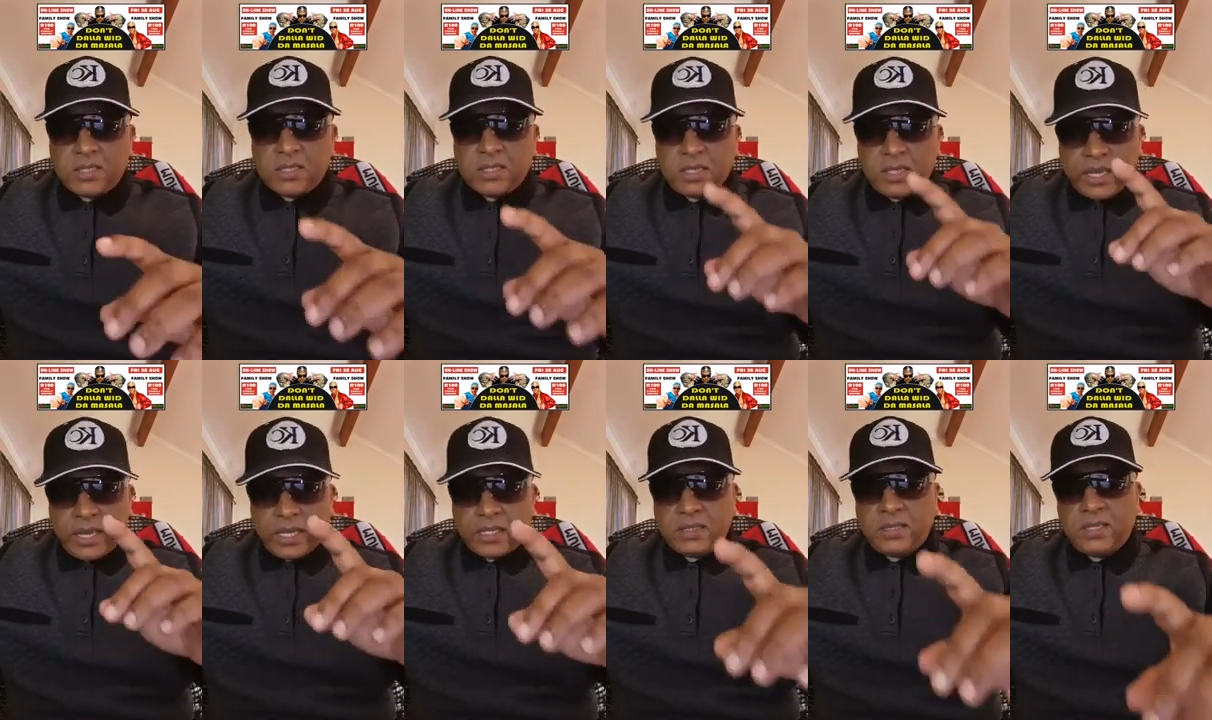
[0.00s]

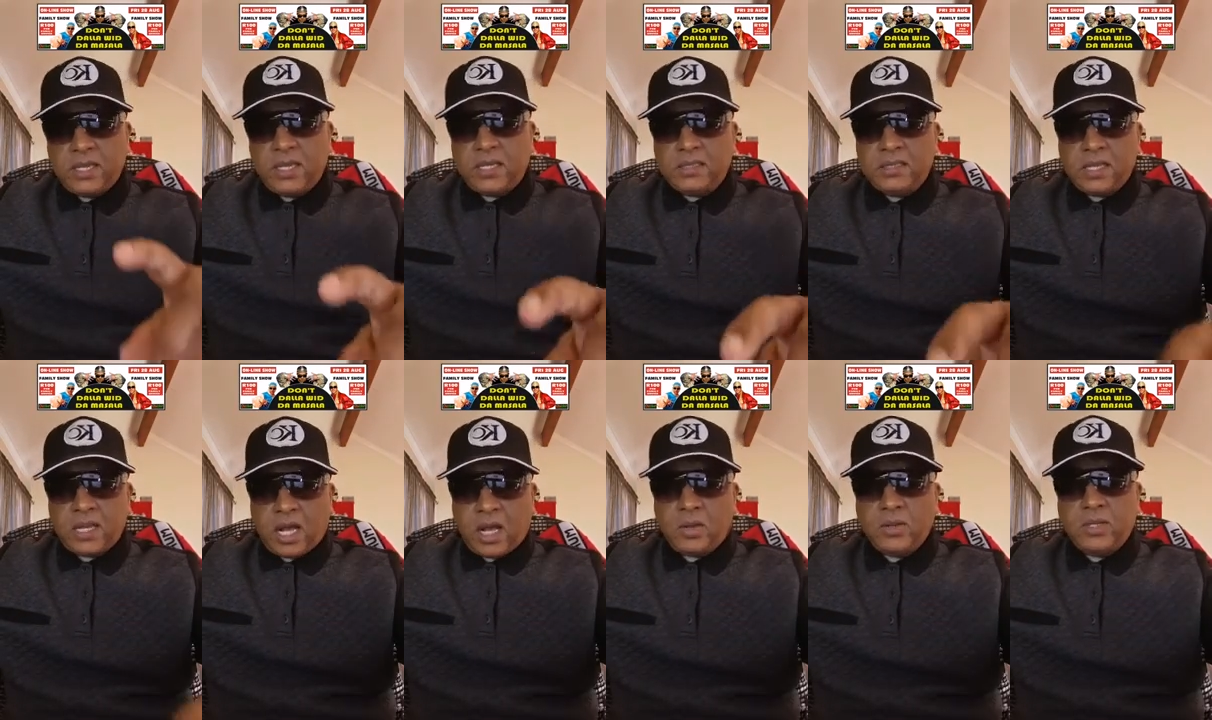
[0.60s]
Yes.
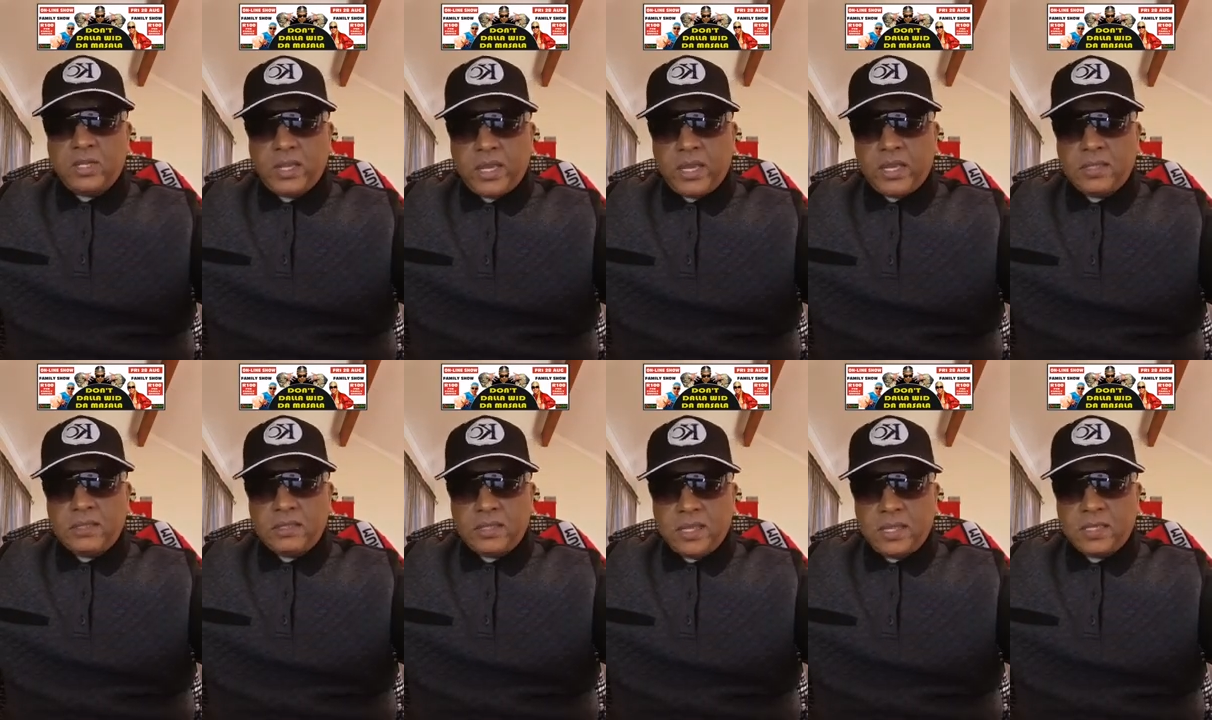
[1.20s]
Out.
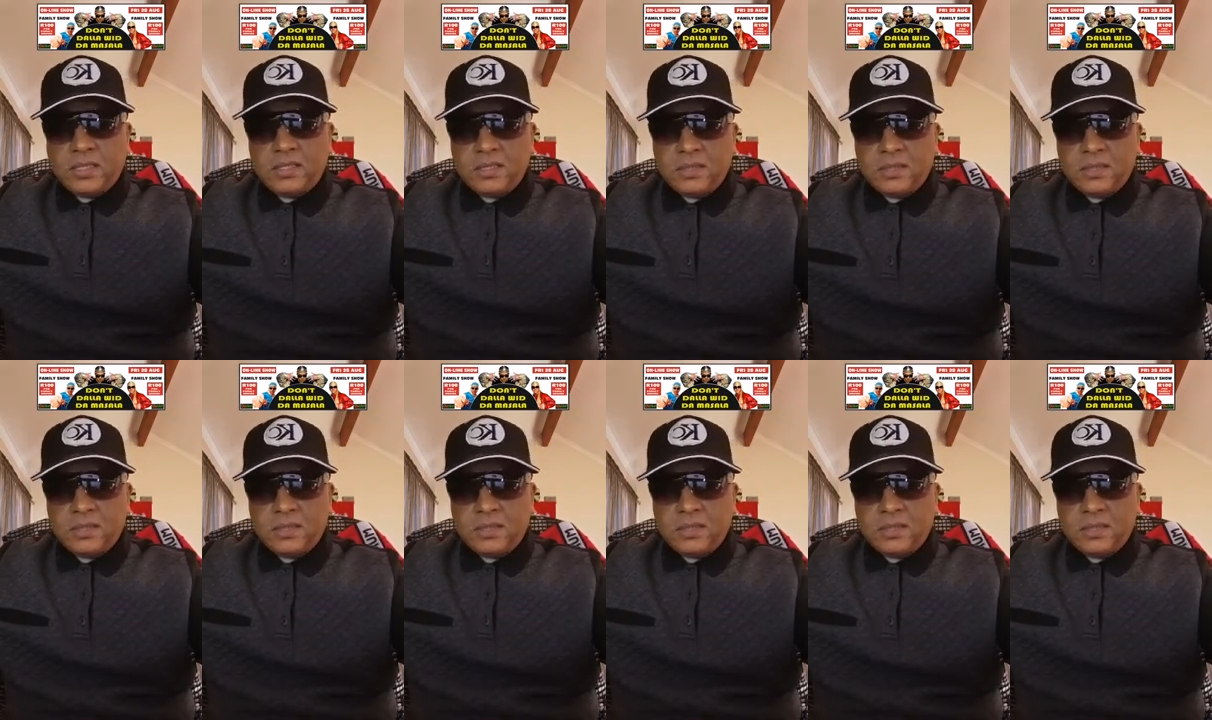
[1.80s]
Yes.